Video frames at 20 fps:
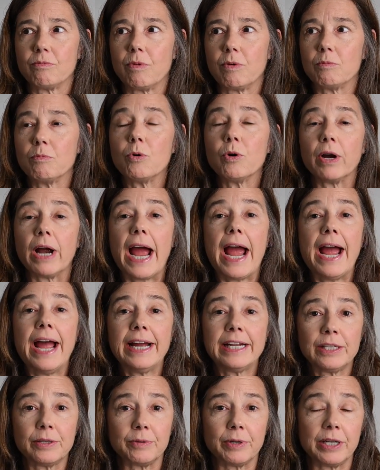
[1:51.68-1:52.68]
more
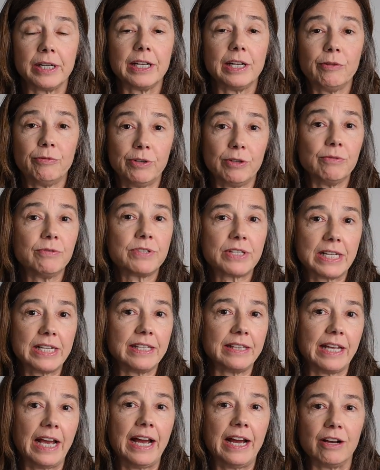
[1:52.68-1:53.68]
accurate if you've
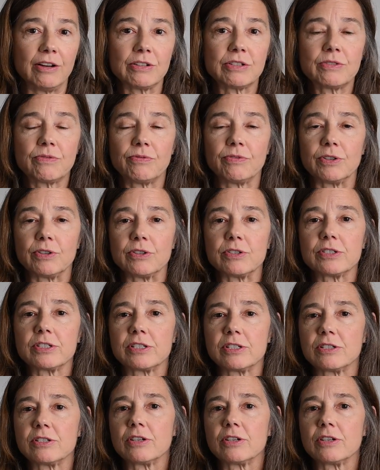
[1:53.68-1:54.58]
seen the house first.